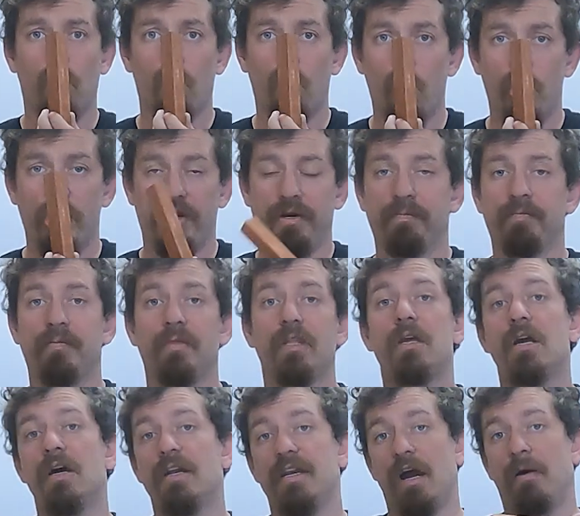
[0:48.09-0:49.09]
wood.
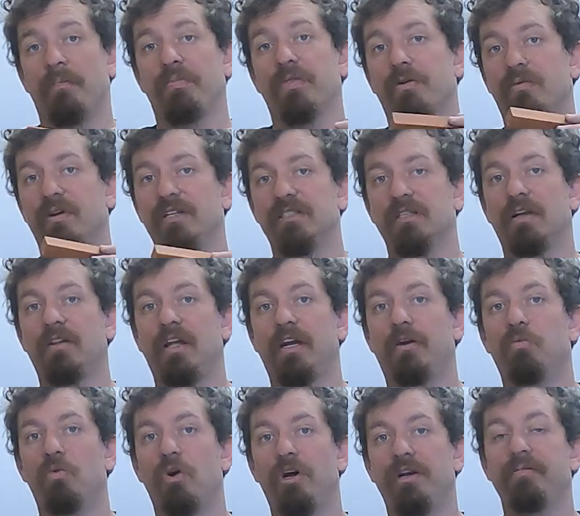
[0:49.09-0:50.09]
Now, the reason I like
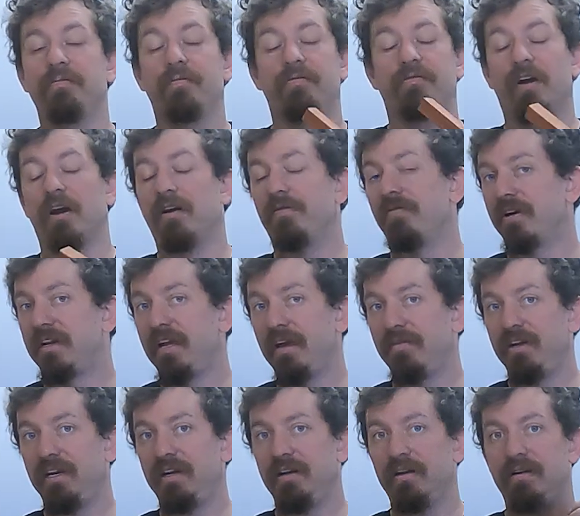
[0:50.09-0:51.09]
wood, very
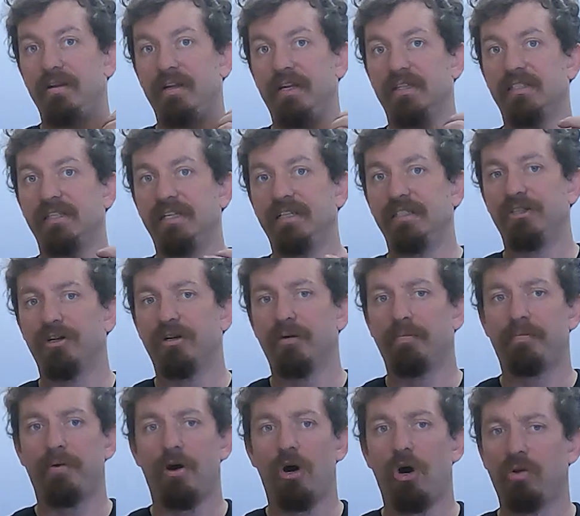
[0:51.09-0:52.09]
forgiving, it's easier to
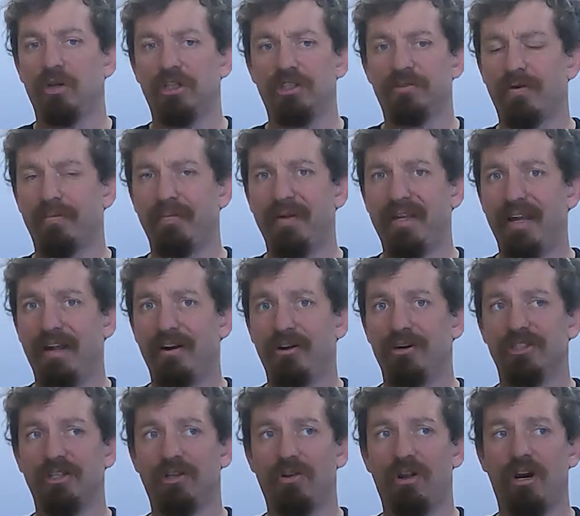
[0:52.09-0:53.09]
polish for
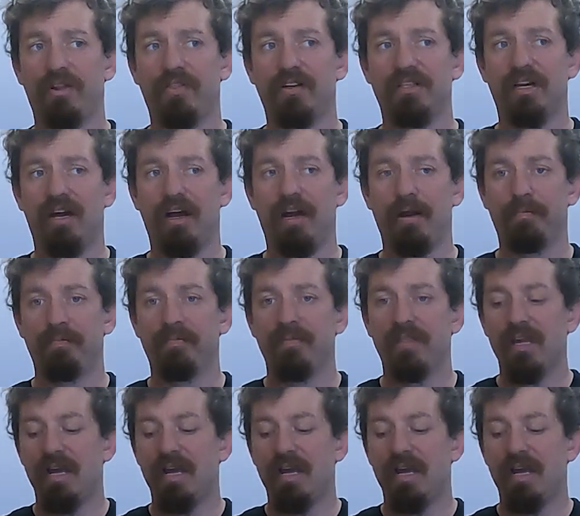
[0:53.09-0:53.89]
beginners a lot of the time.